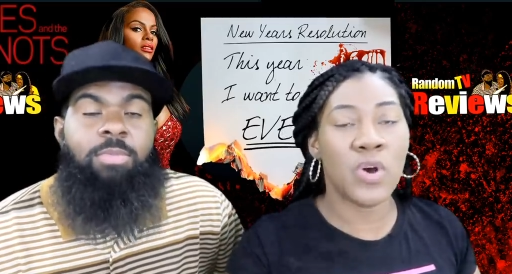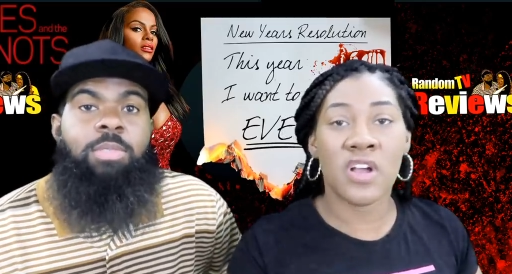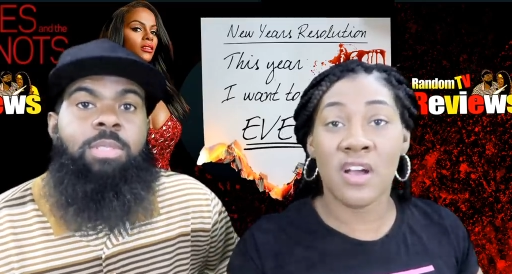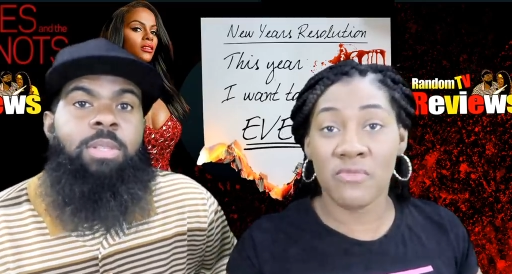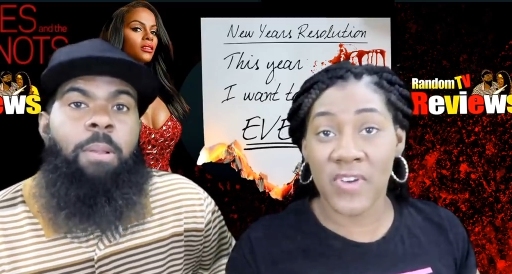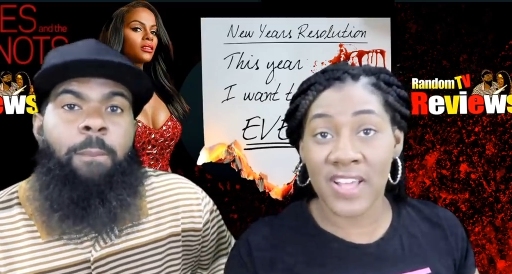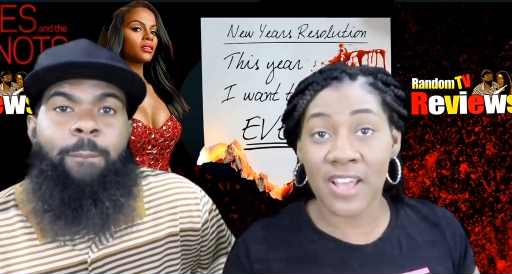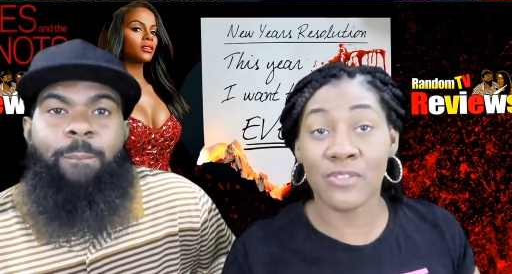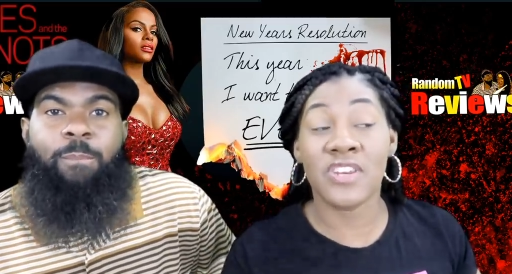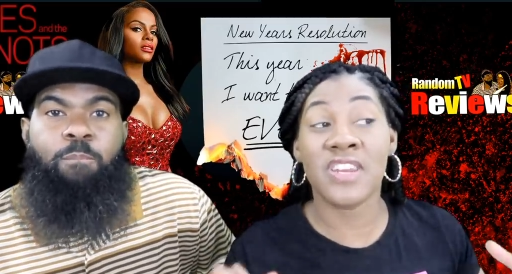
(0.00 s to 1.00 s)
Speaker 1: Well, come
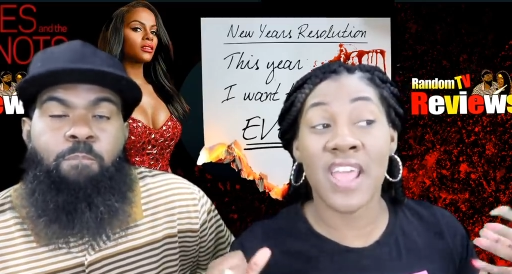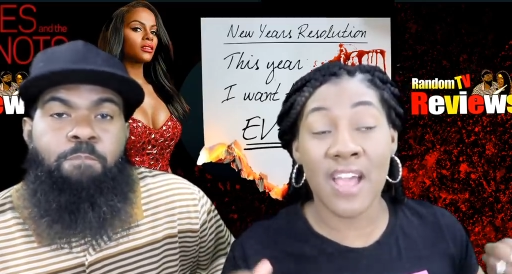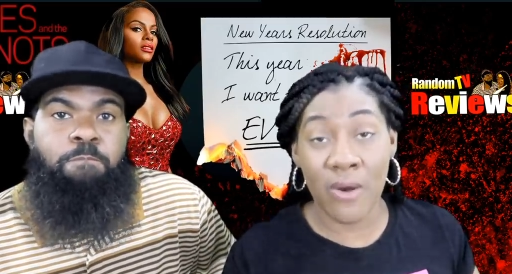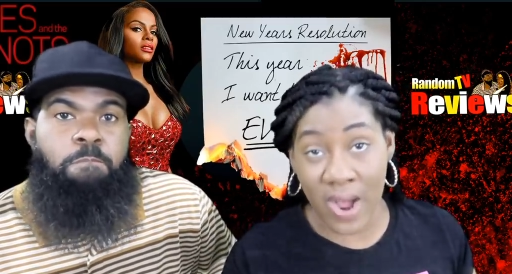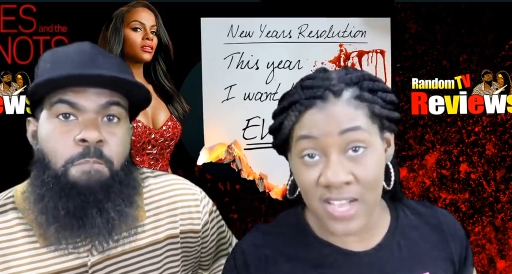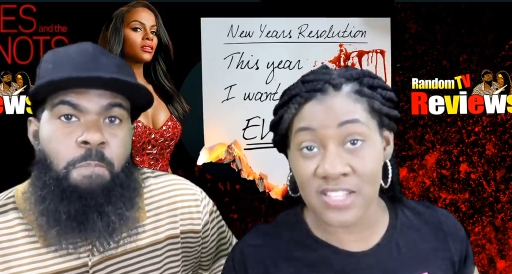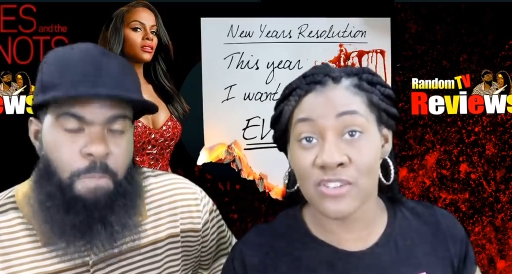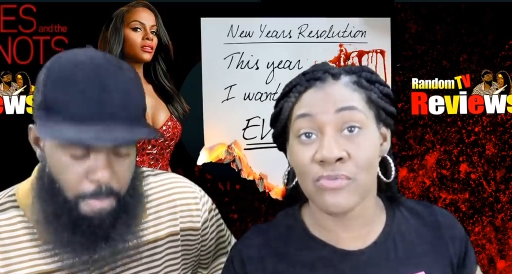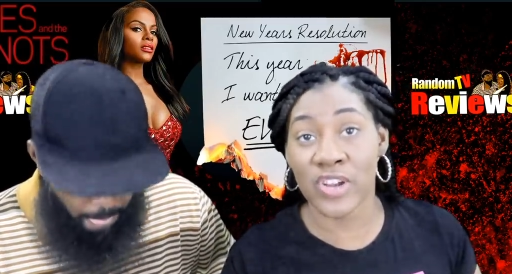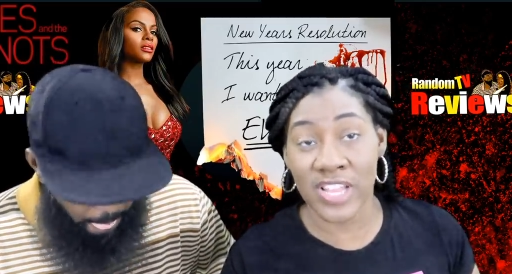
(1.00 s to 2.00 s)
find out. Now
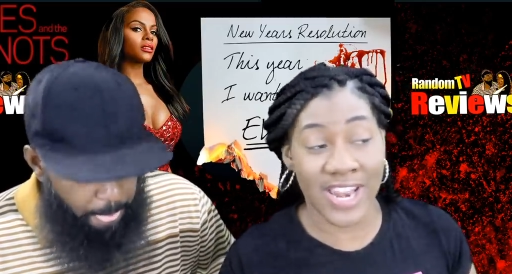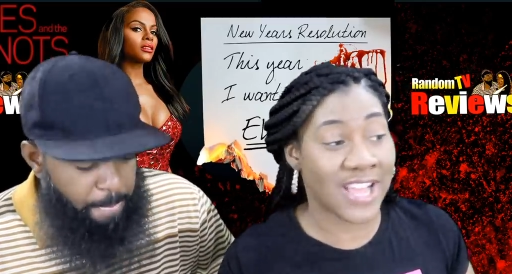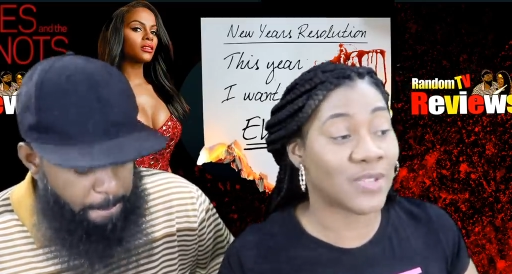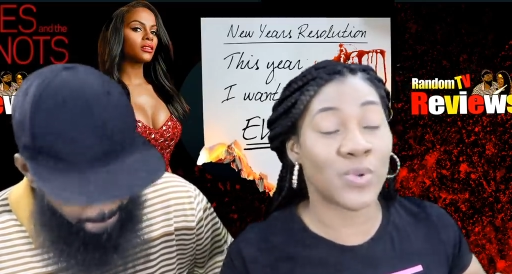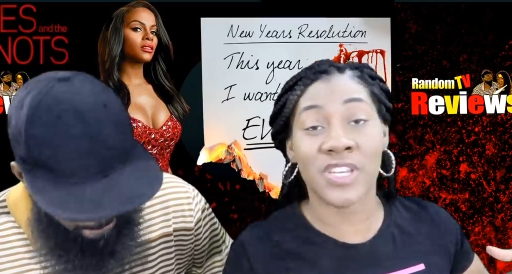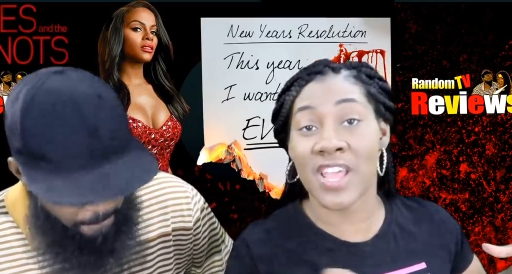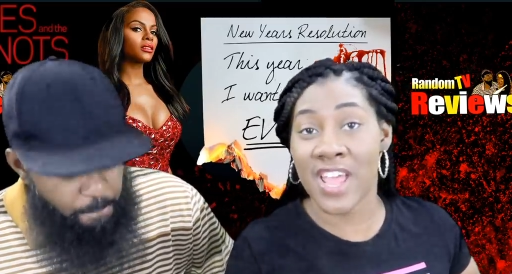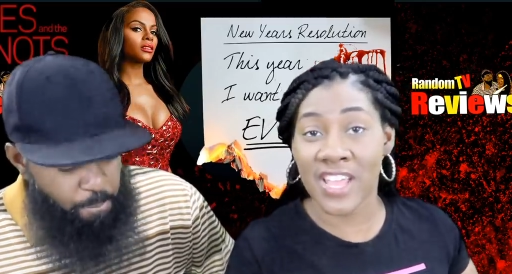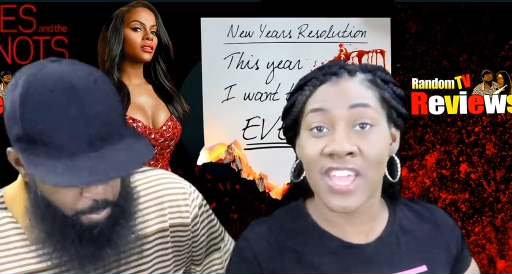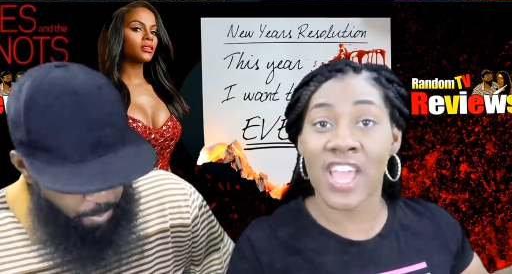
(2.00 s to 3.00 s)
Oscar realized what the
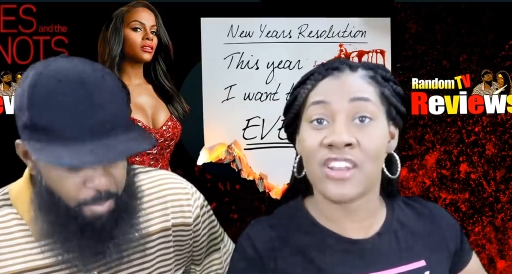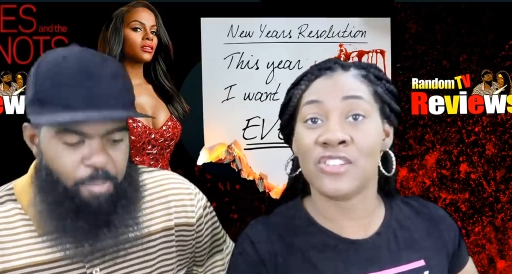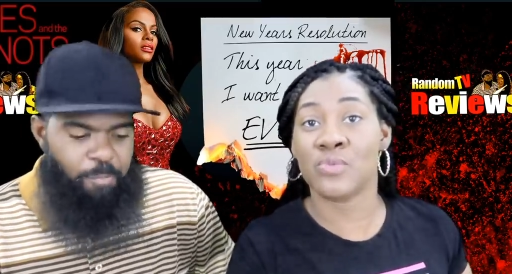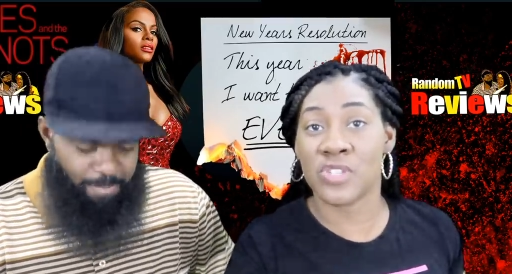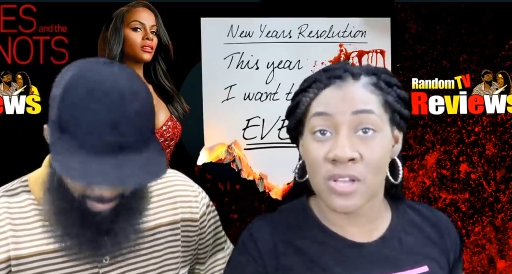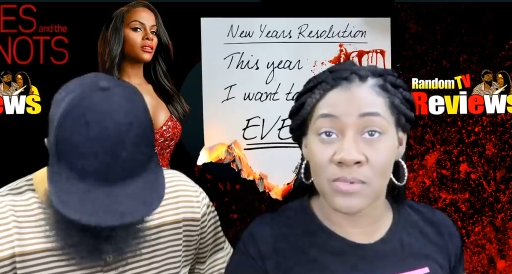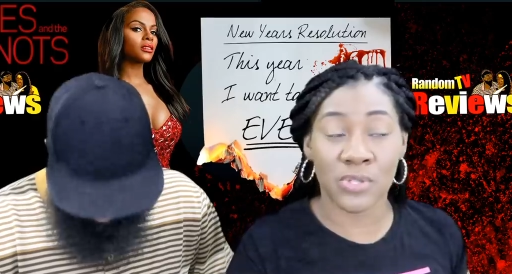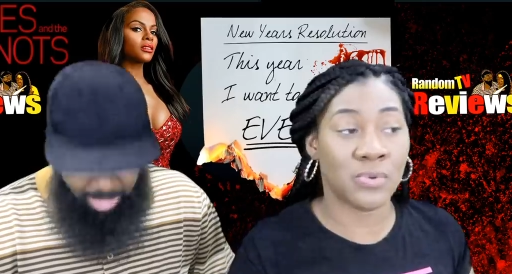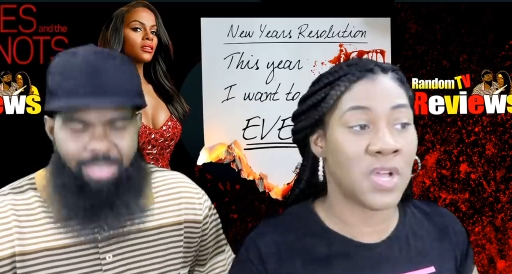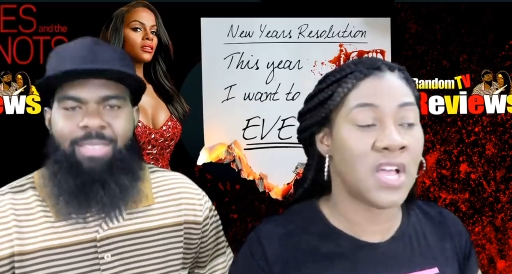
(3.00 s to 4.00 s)
heck Candace was
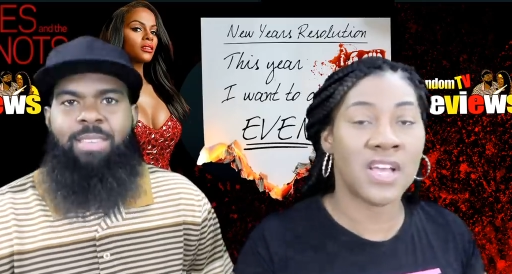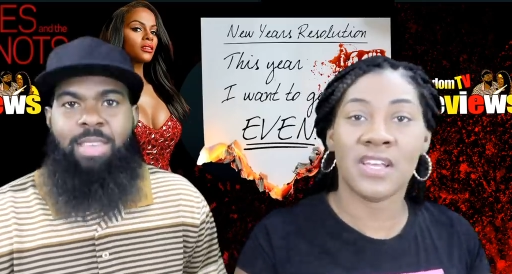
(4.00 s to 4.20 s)
up to.